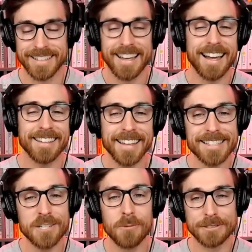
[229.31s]
I like
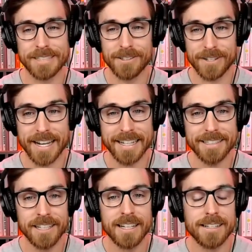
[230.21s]
that she won't tell her
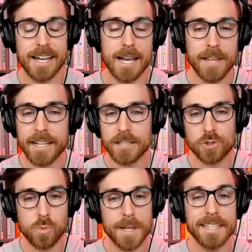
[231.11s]
age. I'm like a
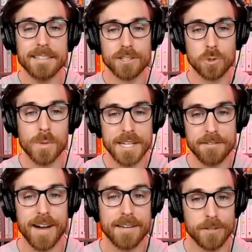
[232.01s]
20 to
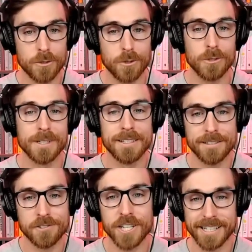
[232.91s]
25 year old
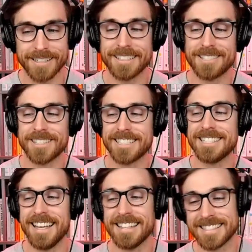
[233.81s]
chick is what she
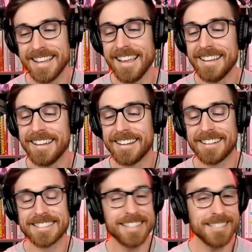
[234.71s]
says
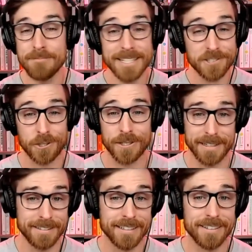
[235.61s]
uh, such a
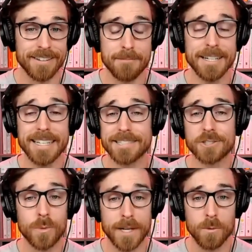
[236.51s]
mystery you know i'm going to guess
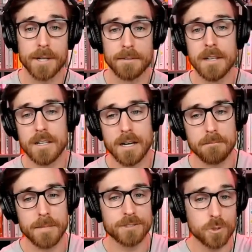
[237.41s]
21
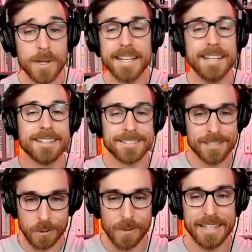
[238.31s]
um, but 20 to
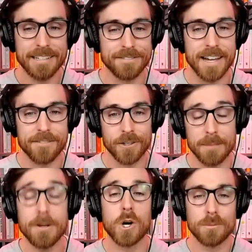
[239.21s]
25 year old i'm
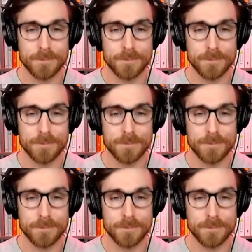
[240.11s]
going to hope